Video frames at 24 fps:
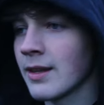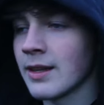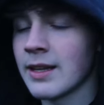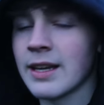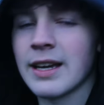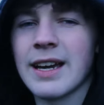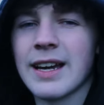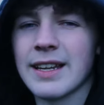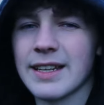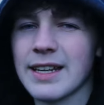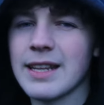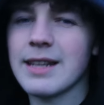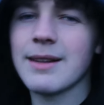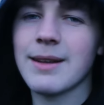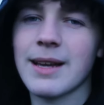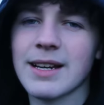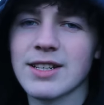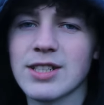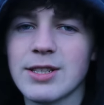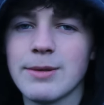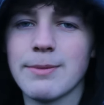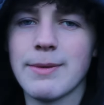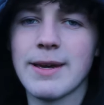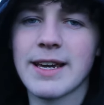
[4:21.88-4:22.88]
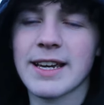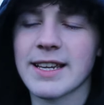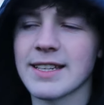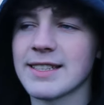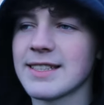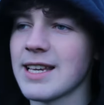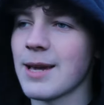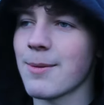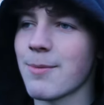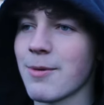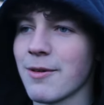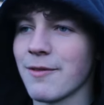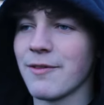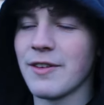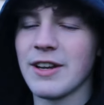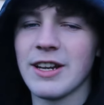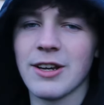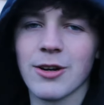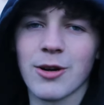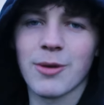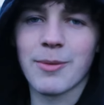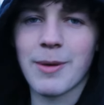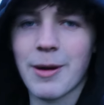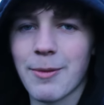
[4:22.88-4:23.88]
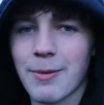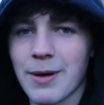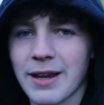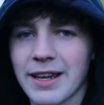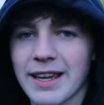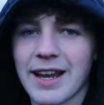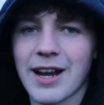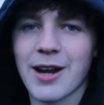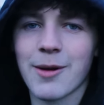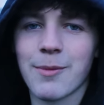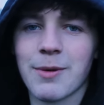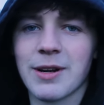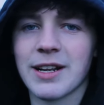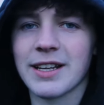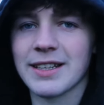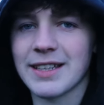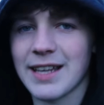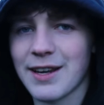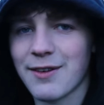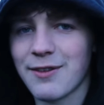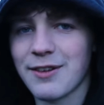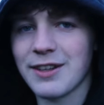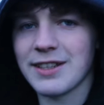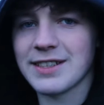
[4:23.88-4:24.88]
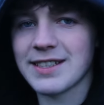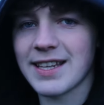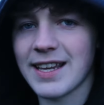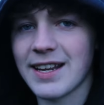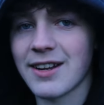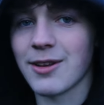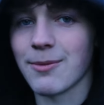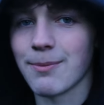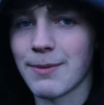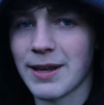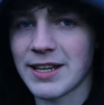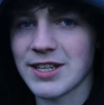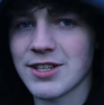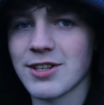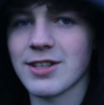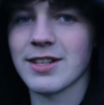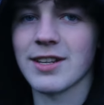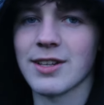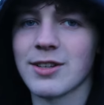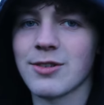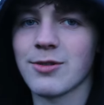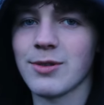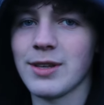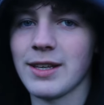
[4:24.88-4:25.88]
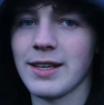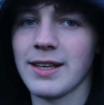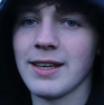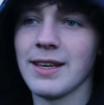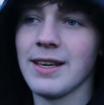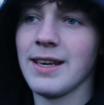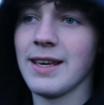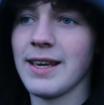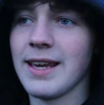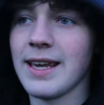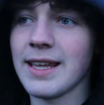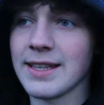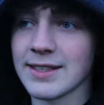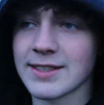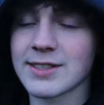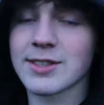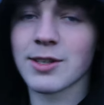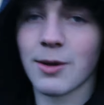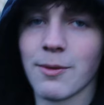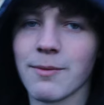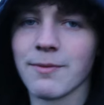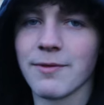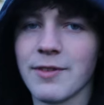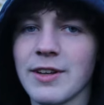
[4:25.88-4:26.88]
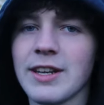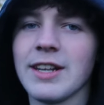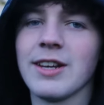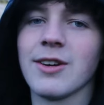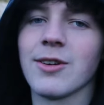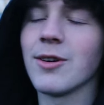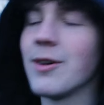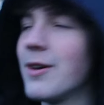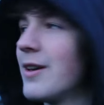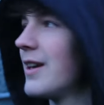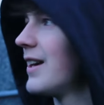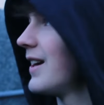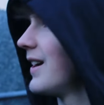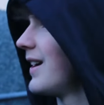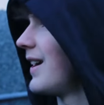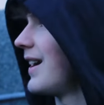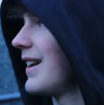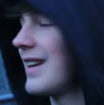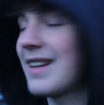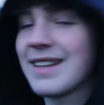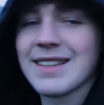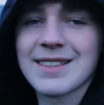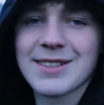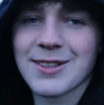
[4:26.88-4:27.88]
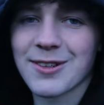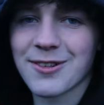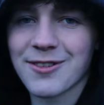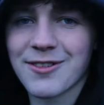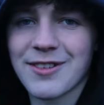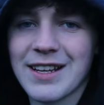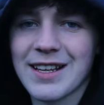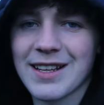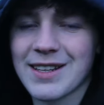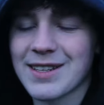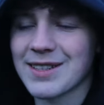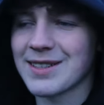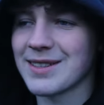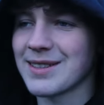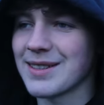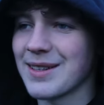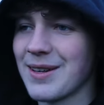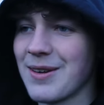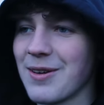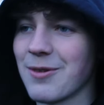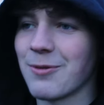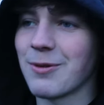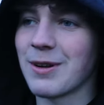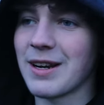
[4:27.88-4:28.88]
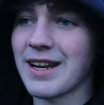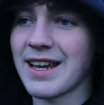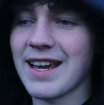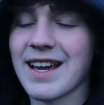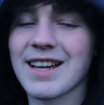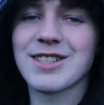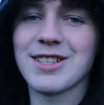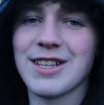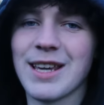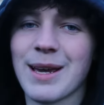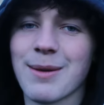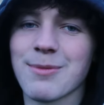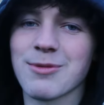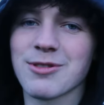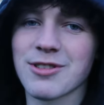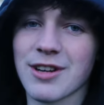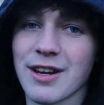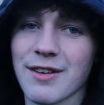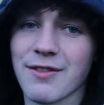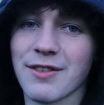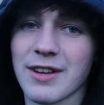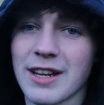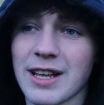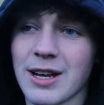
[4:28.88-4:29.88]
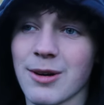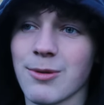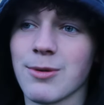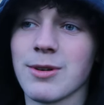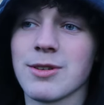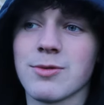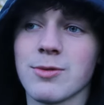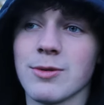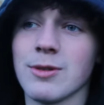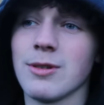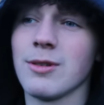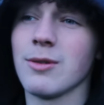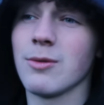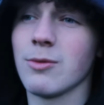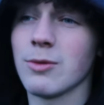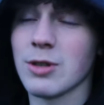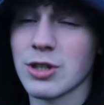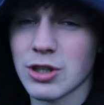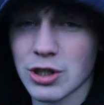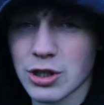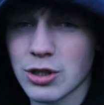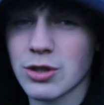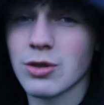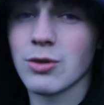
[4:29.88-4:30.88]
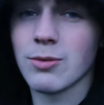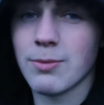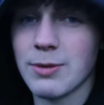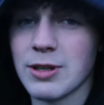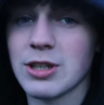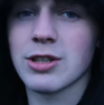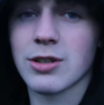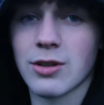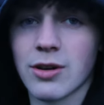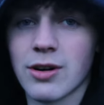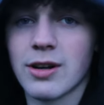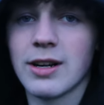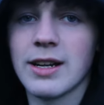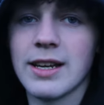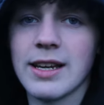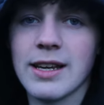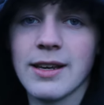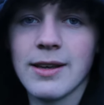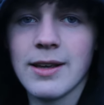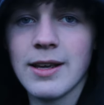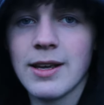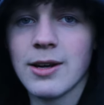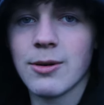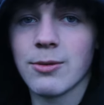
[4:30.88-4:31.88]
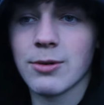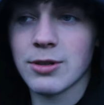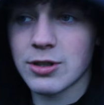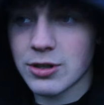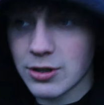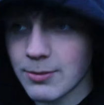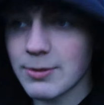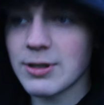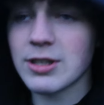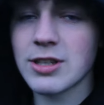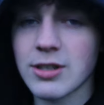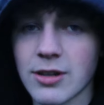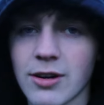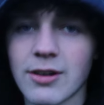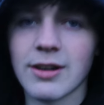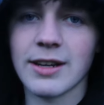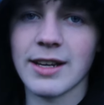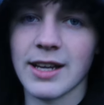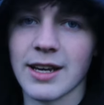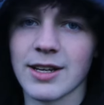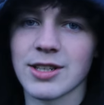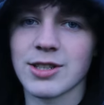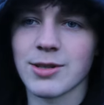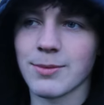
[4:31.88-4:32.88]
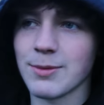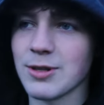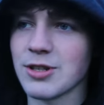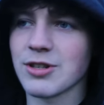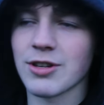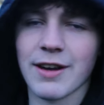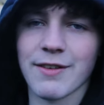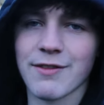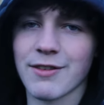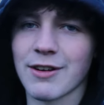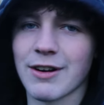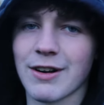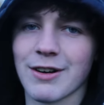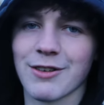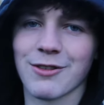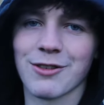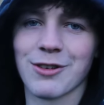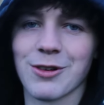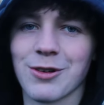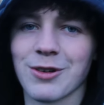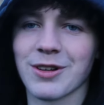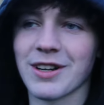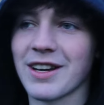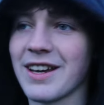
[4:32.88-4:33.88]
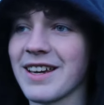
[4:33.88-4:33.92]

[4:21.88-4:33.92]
Now, I didn't actually make a separate video about my car, but I definitely said I'll mention it to you in some video. I think it's unreal, because when I actually am driving now, which will, which should be shortly, which should be shortly, I should be driving around the road.